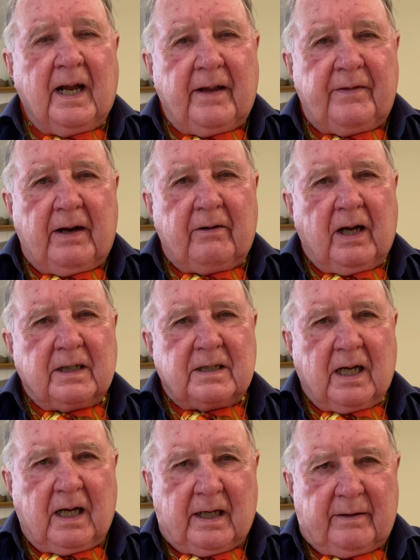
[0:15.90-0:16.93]
There are
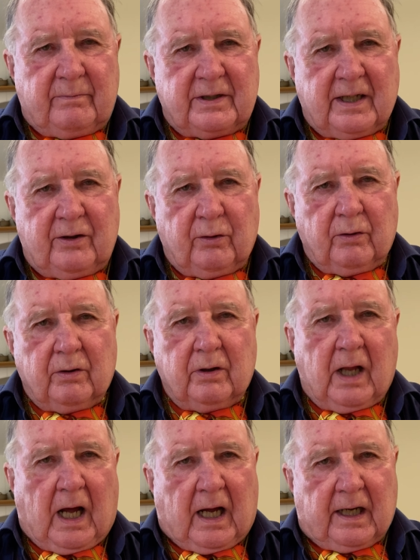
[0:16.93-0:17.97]
times in
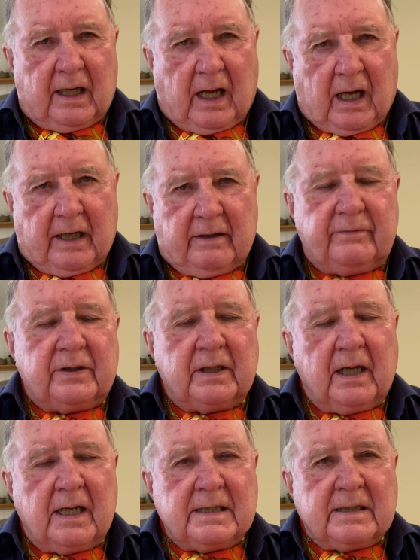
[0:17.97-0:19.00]
all our lives
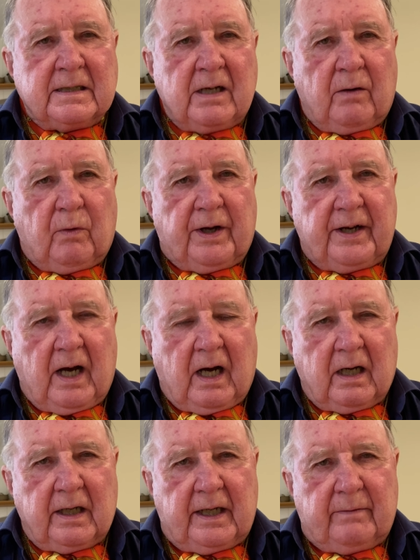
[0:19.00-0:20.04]
when
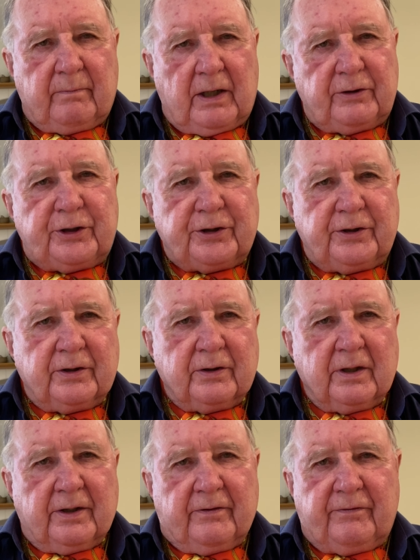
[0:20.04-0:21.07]
our
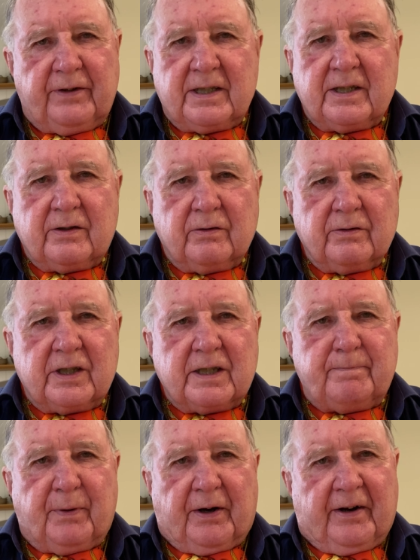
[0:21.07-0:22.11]
emotional and physical
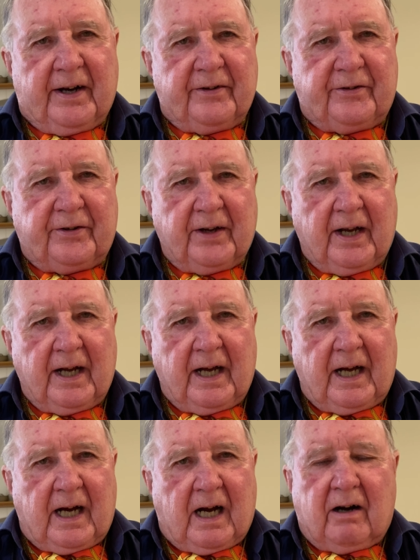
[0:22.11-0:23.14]
spirits
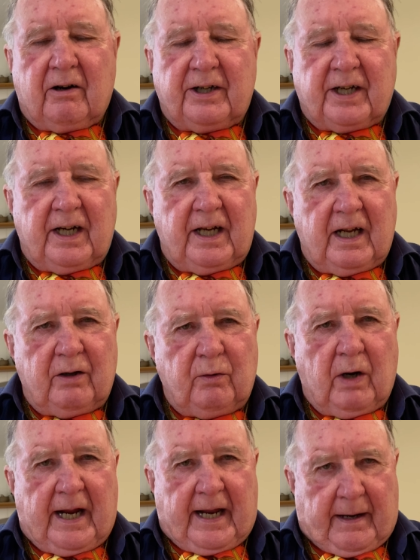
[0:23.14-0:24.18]
are at a low
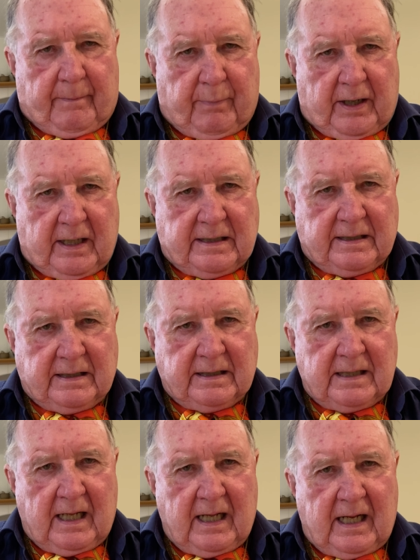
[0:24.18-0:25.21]
ebb
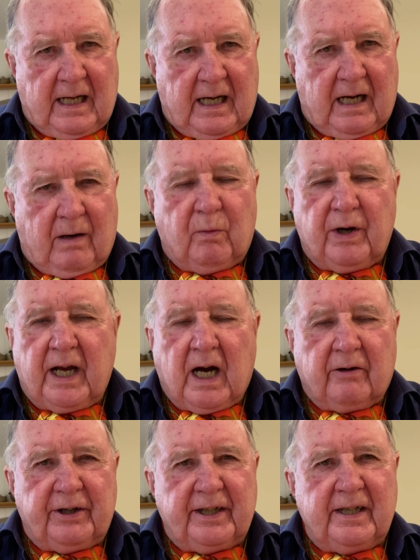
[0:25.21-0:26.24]
and we
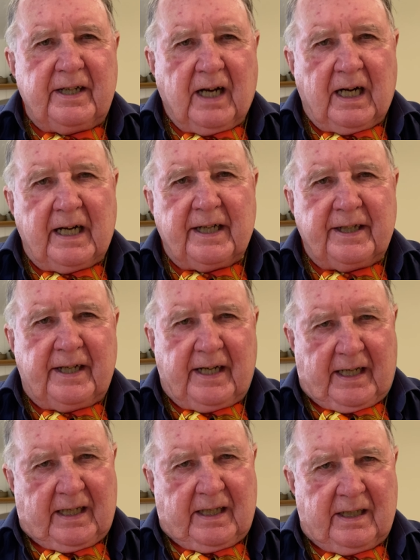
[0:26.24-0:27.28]
are in dire
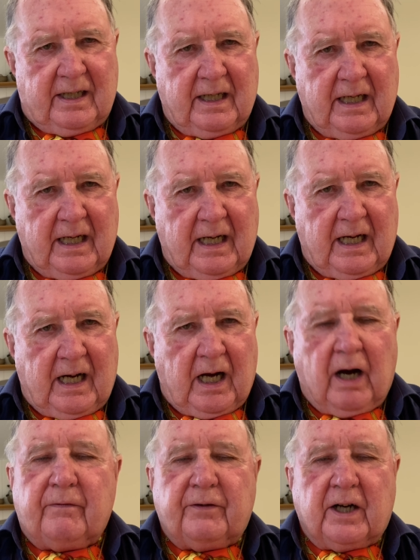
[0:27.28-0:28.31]
need
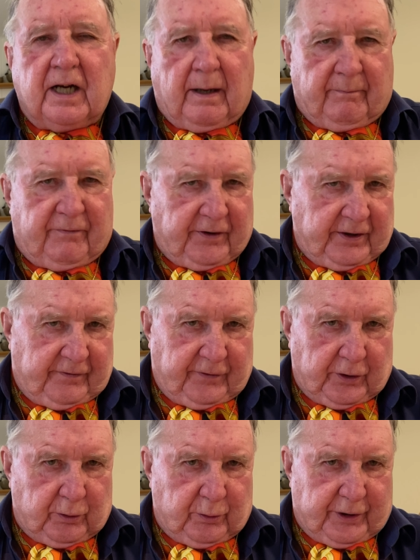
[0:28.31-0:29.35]
of comfort
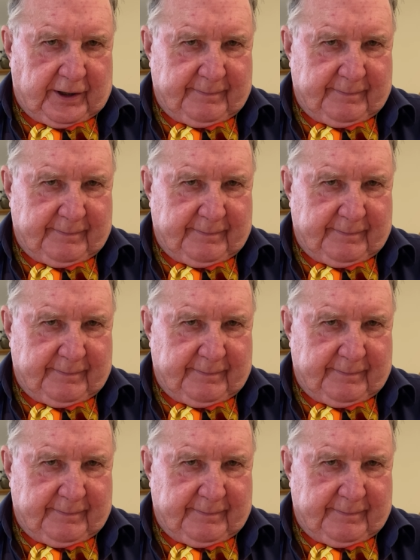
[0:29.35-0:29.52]
food.